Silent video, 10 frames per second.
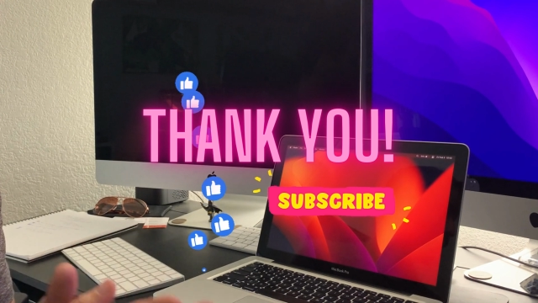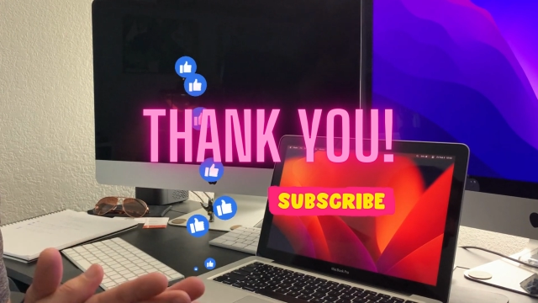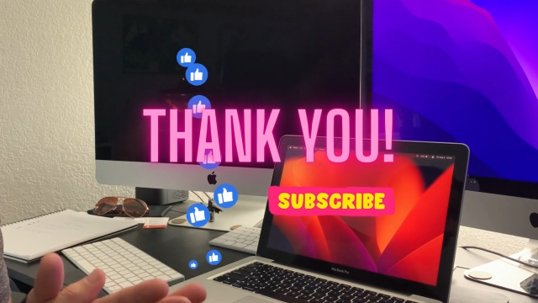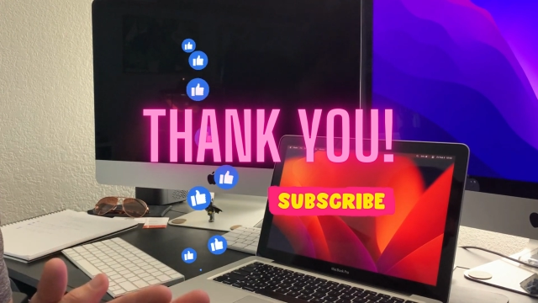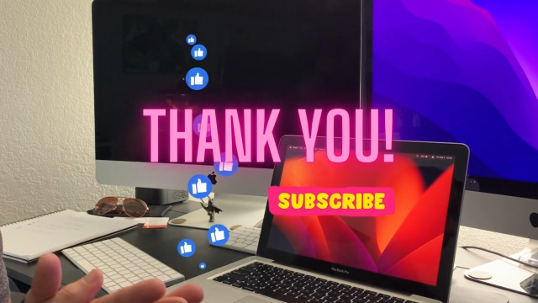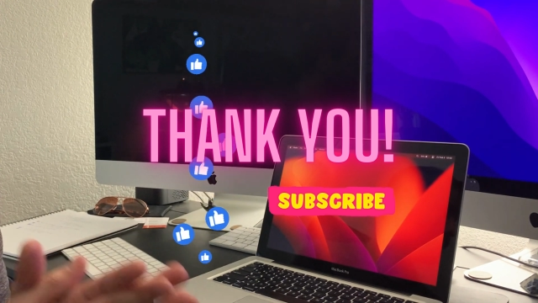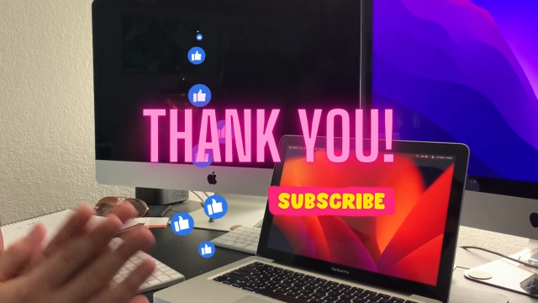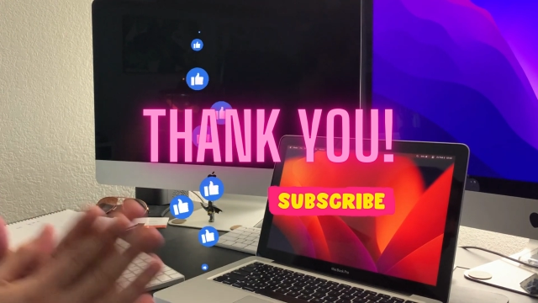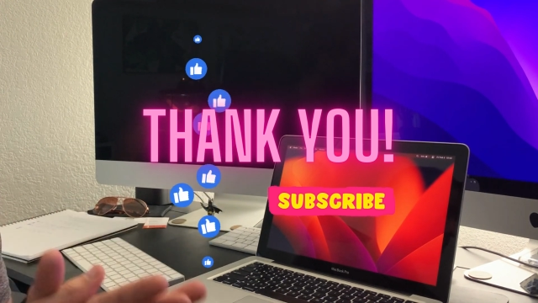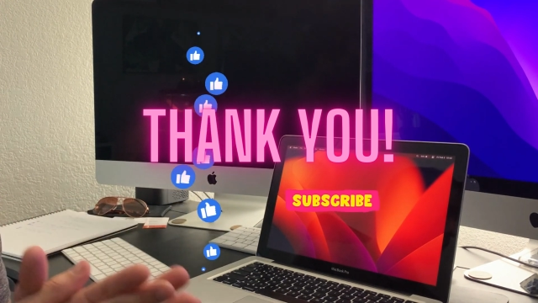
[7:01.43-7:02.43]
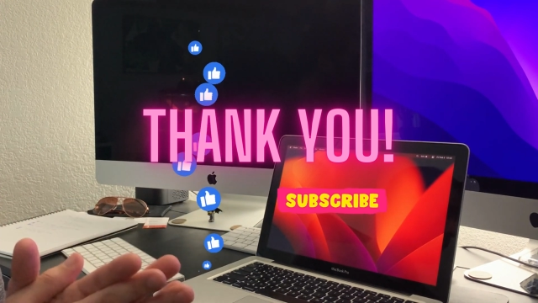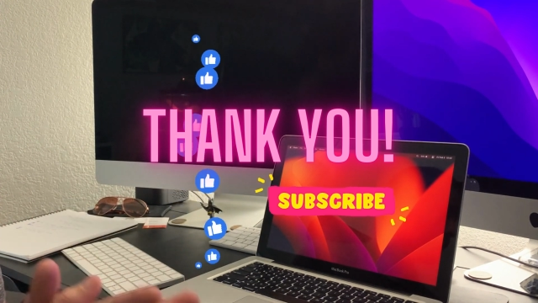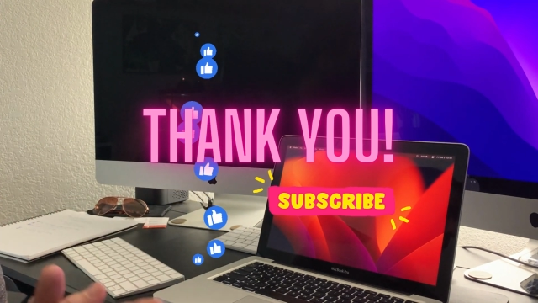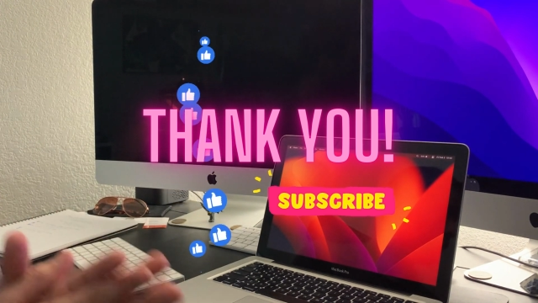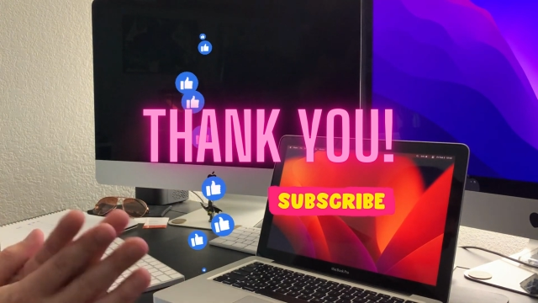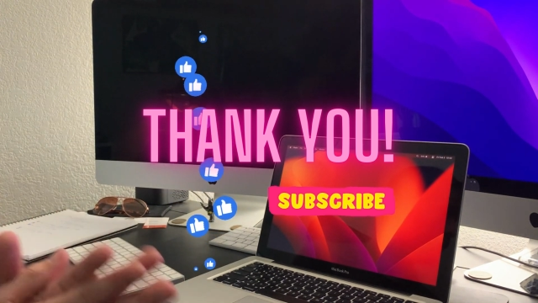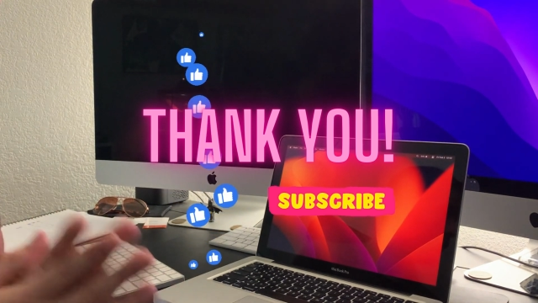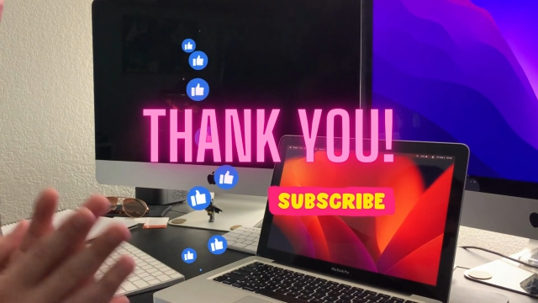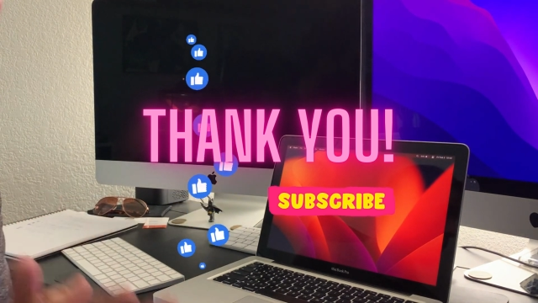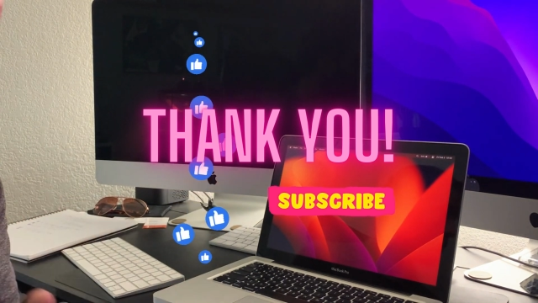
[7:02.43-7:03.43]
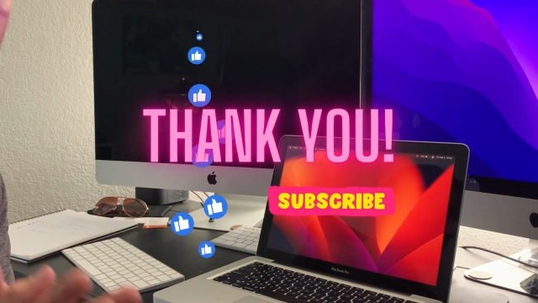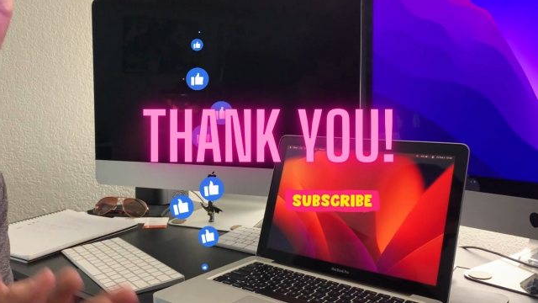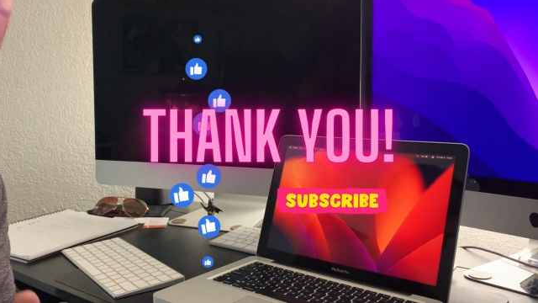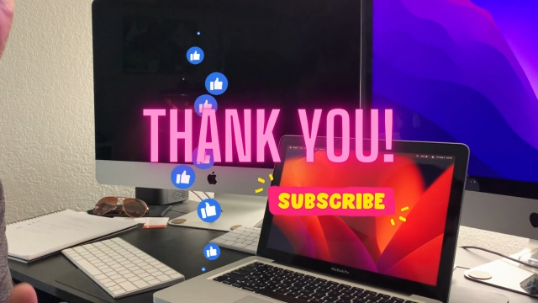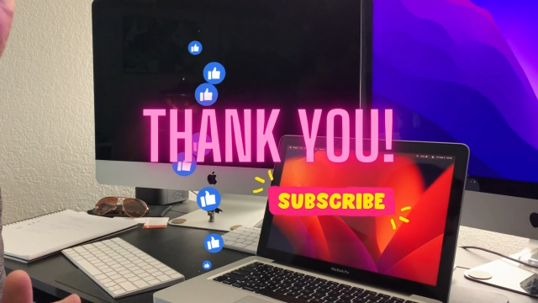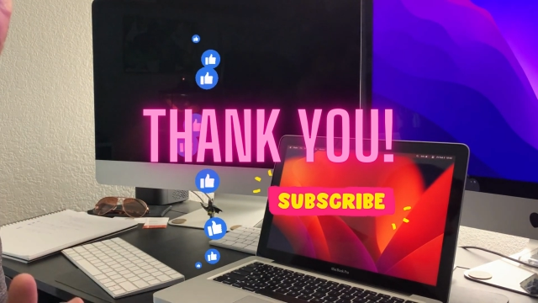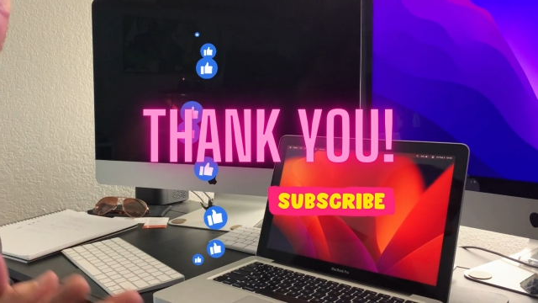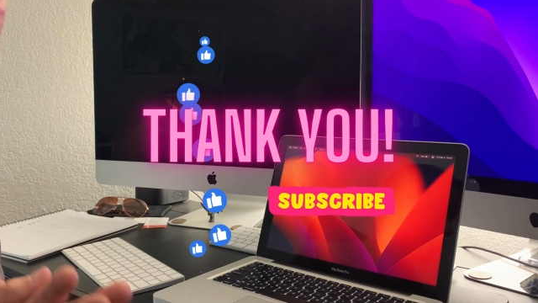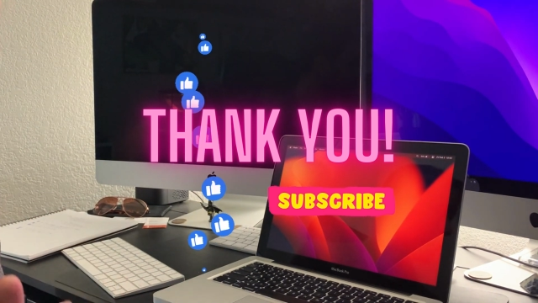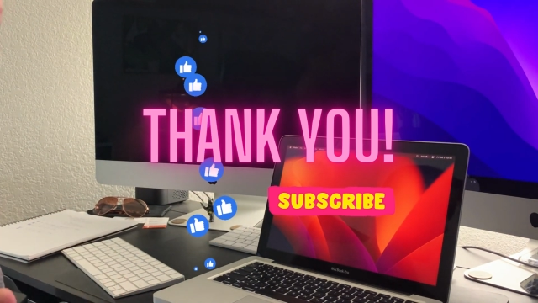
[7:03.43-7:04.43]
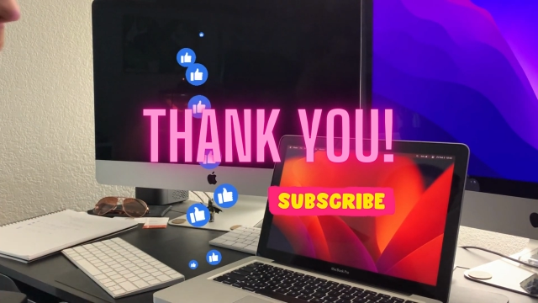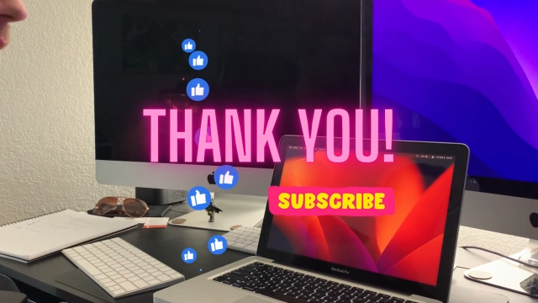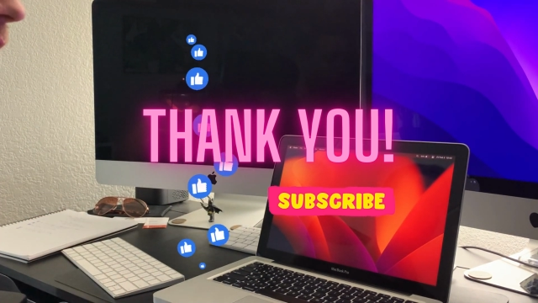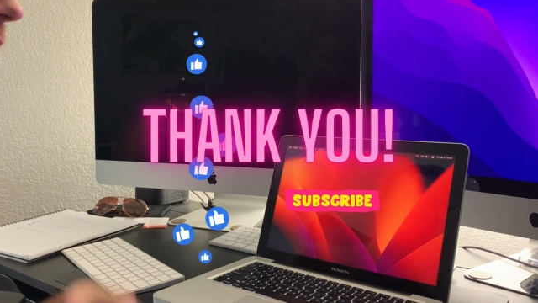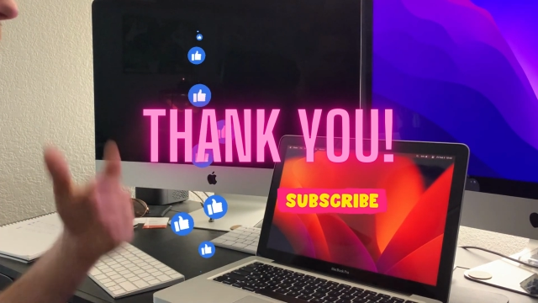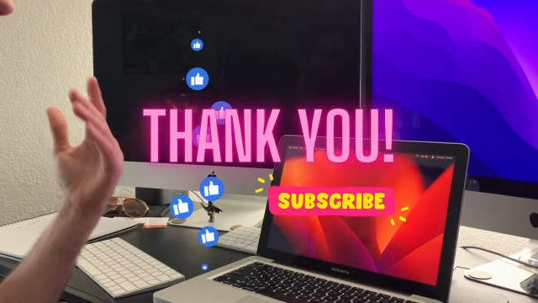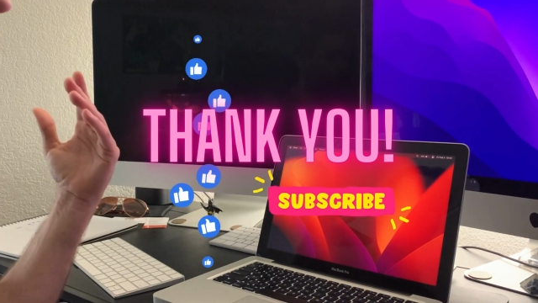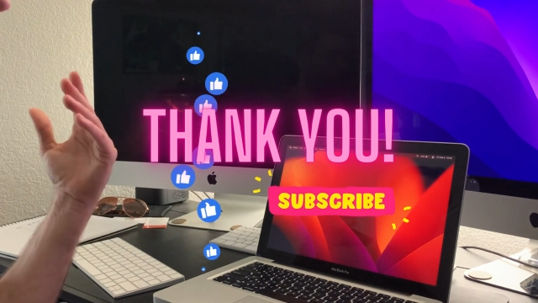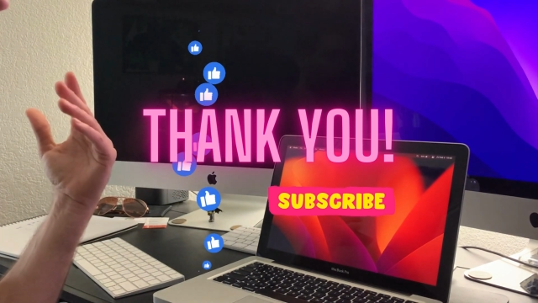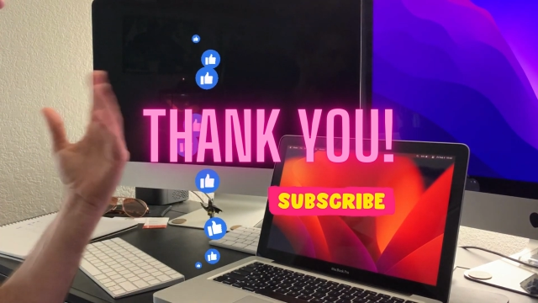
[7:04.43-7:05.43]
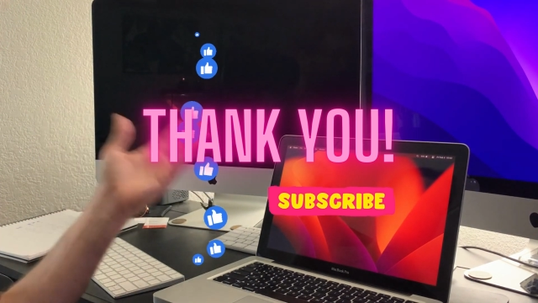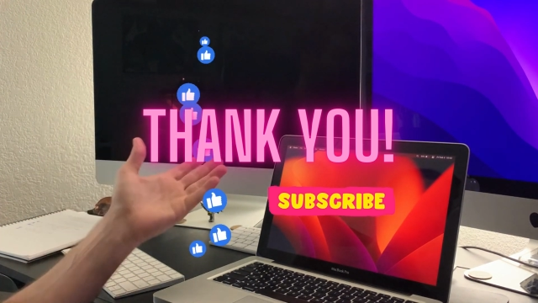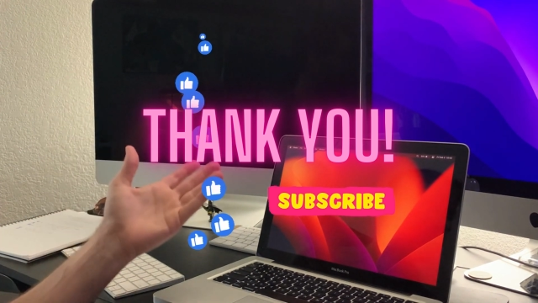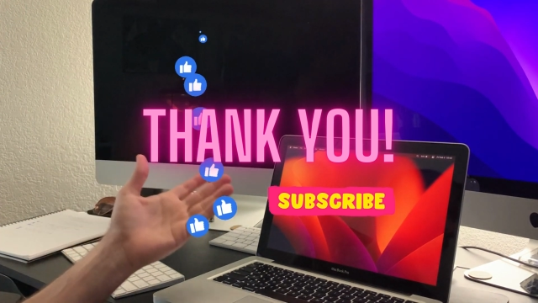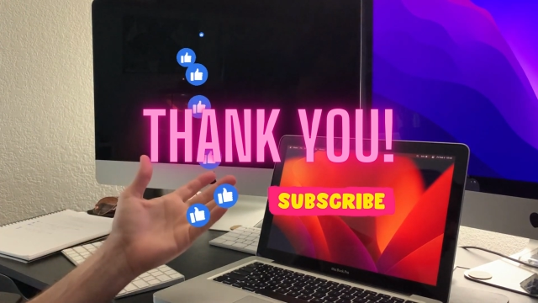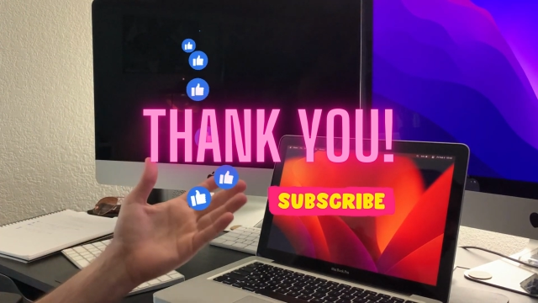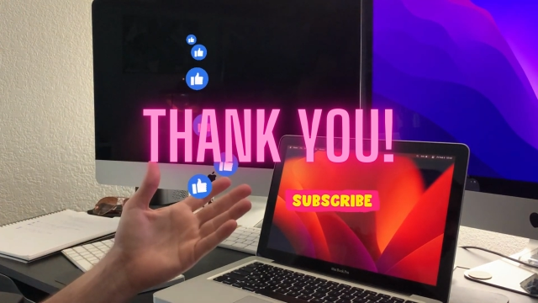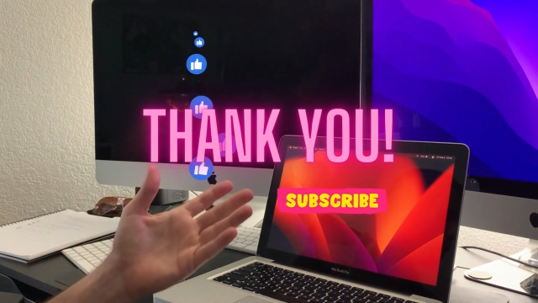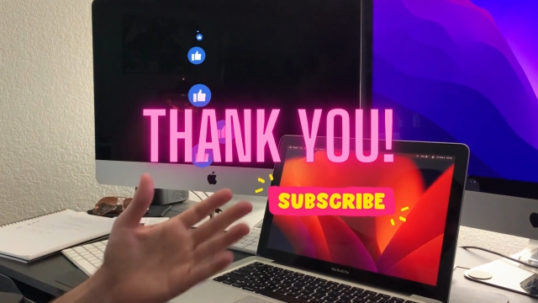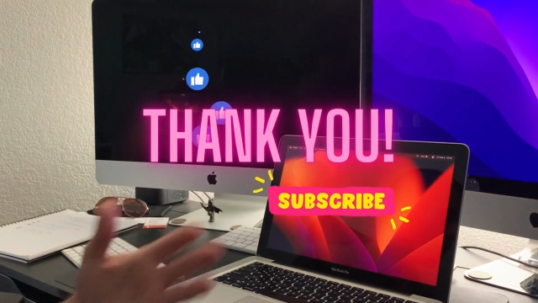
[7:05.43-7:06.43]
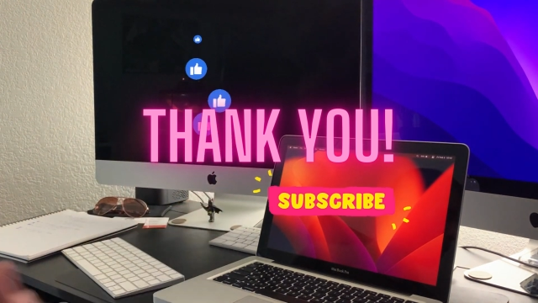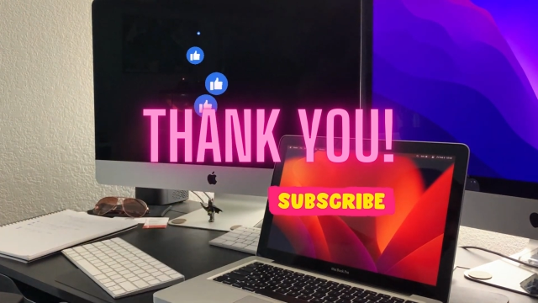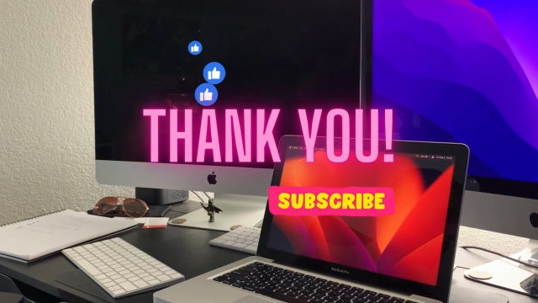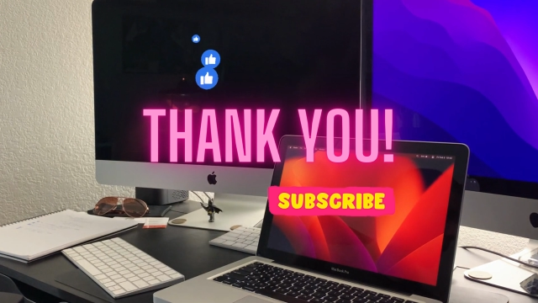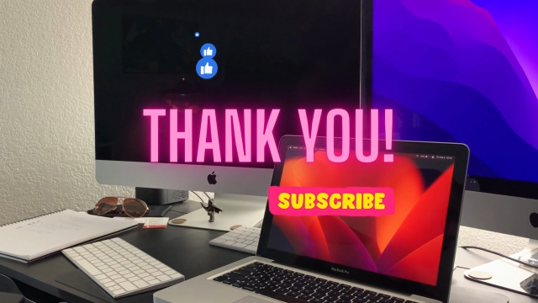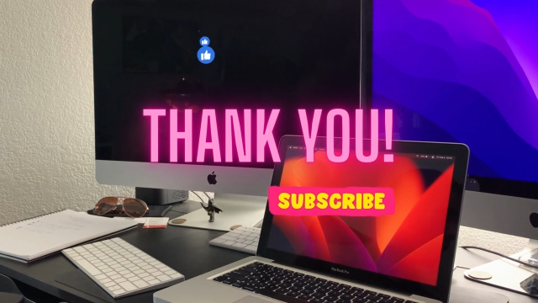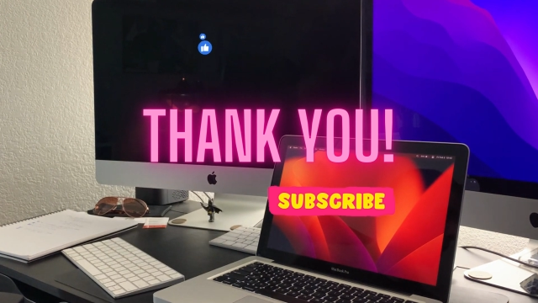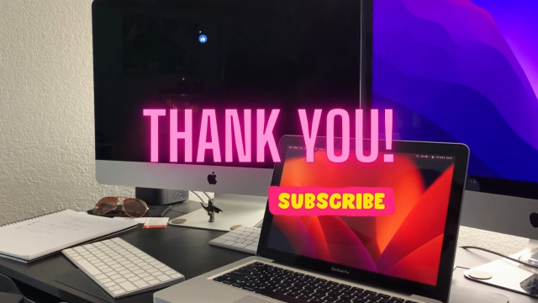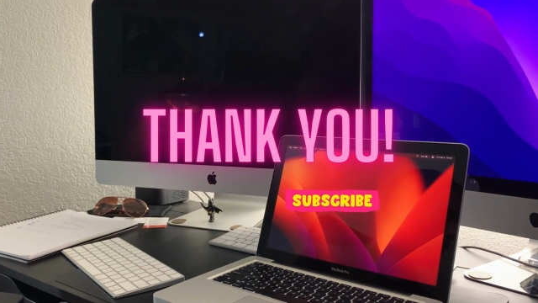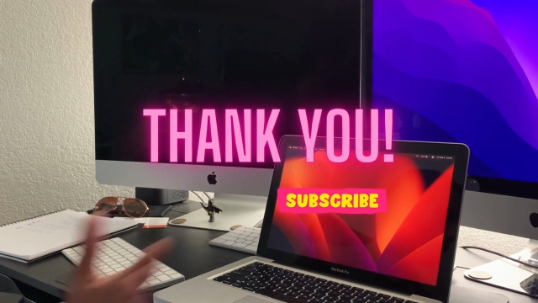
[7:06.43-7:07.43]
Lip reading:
[unreadable: no face in view]